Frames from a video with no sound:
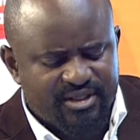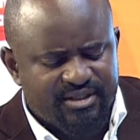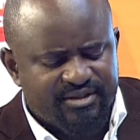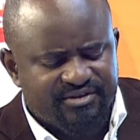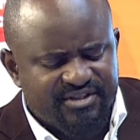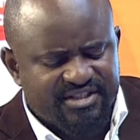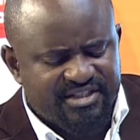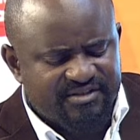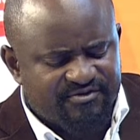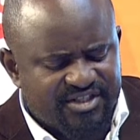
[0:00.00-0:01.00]
This
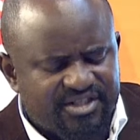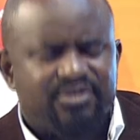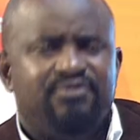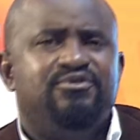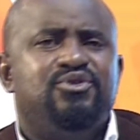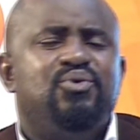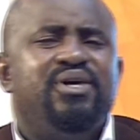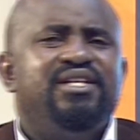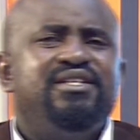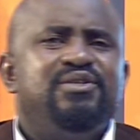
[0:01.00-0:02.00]
deficit of
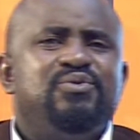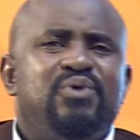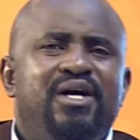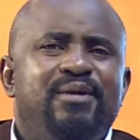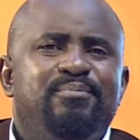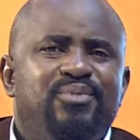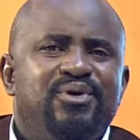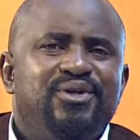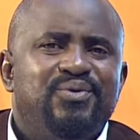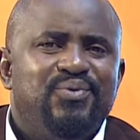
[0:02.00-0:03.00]

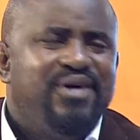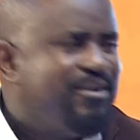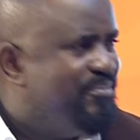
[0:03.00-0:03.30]
21.1